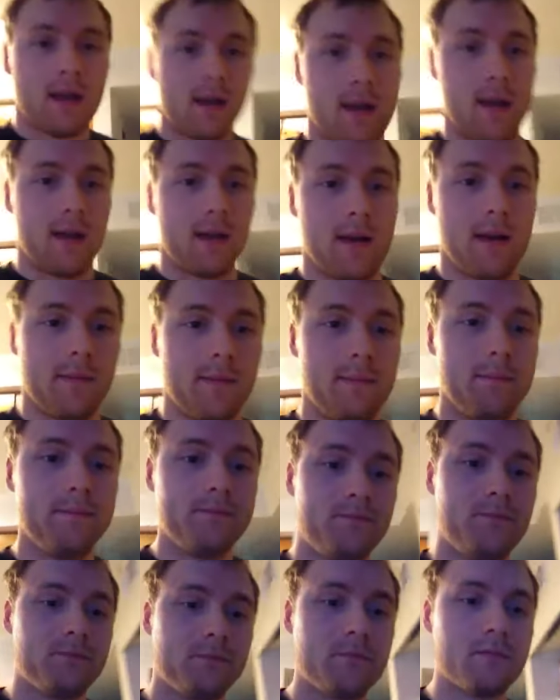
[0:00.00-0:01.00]

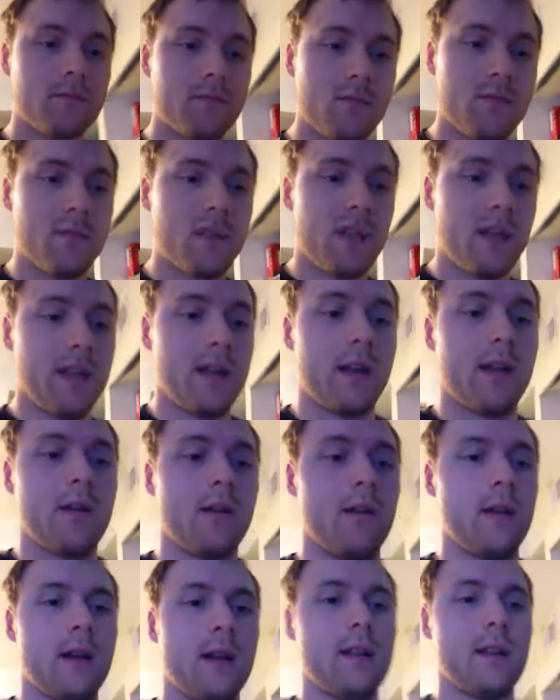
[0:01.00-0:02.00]

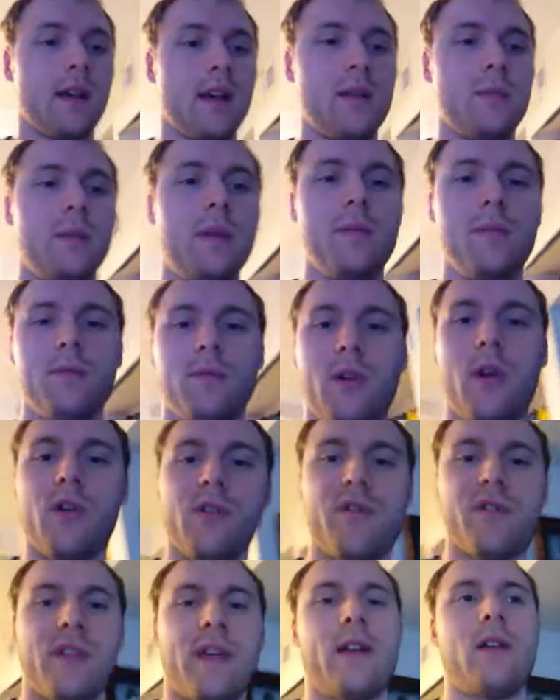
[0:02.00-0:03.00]
A lot of people go
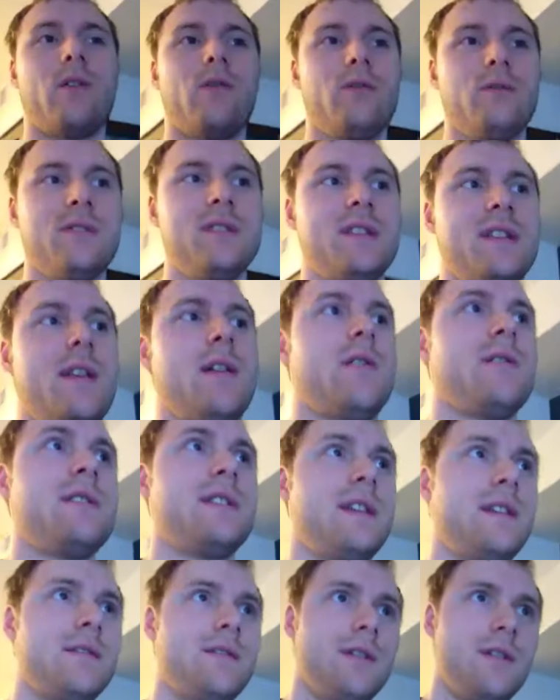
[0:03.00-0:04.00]
for that old
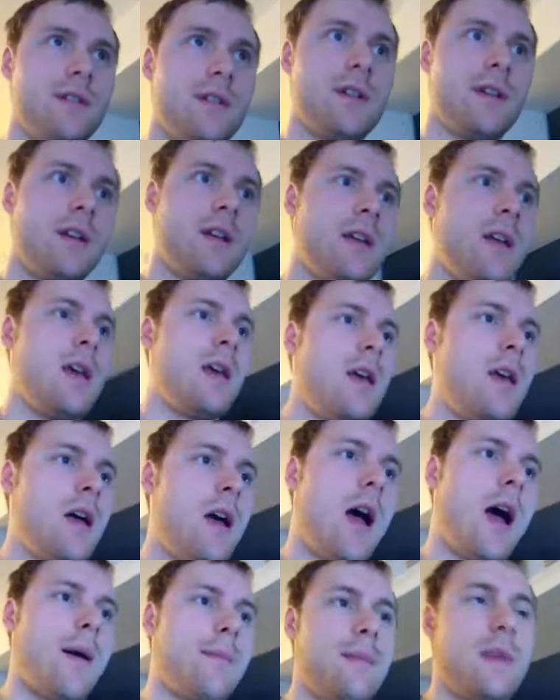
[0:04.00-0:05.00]
CRT look.
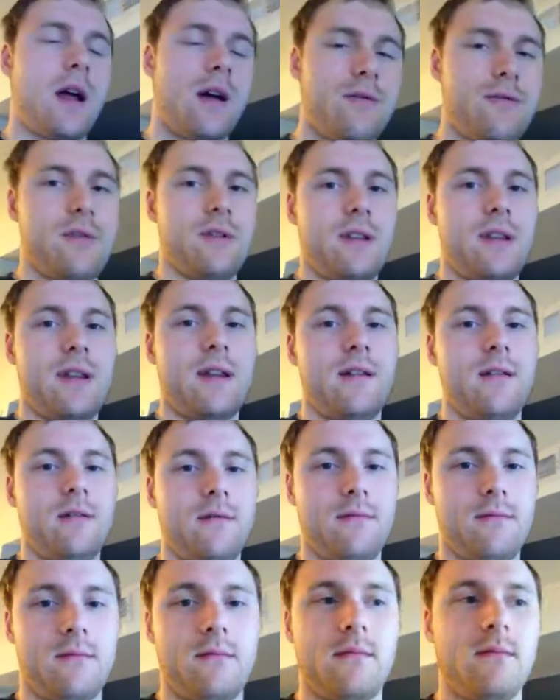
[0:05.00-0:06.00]
I'm not
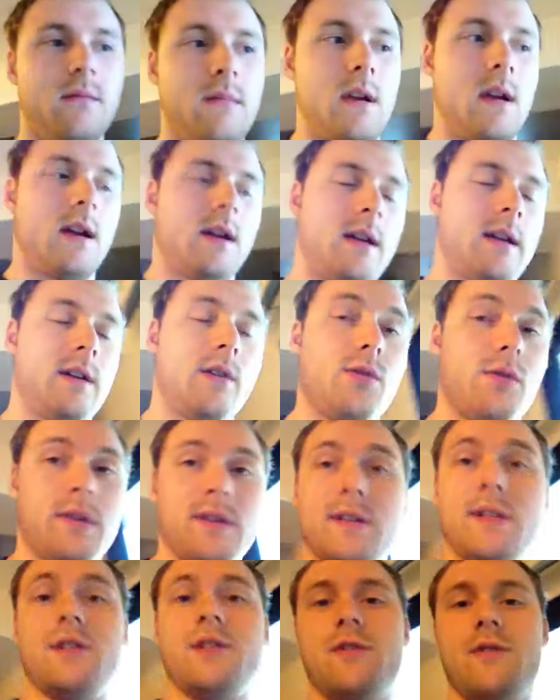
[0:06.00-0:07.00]
really
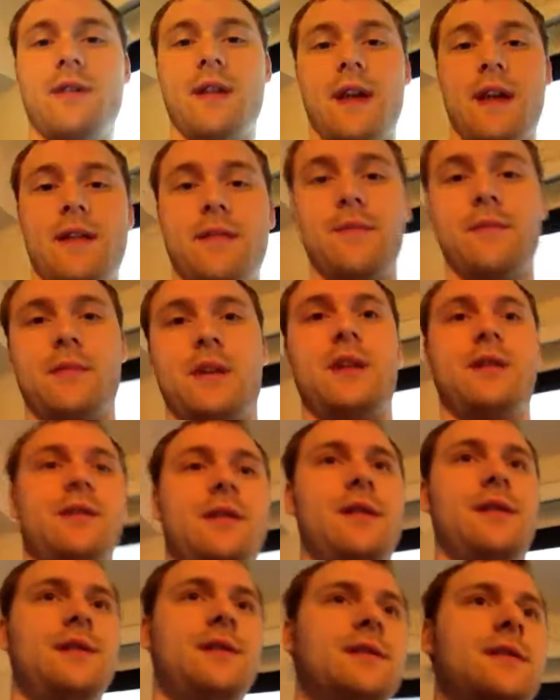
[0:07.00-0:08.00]
going to do that
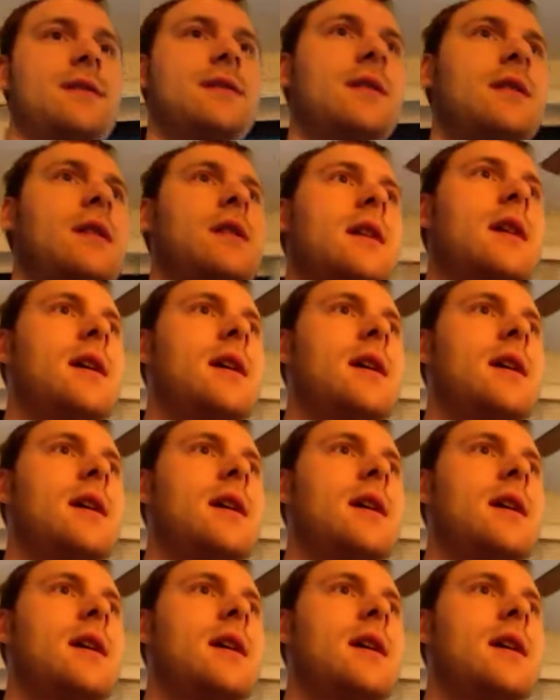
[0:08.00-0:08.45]
because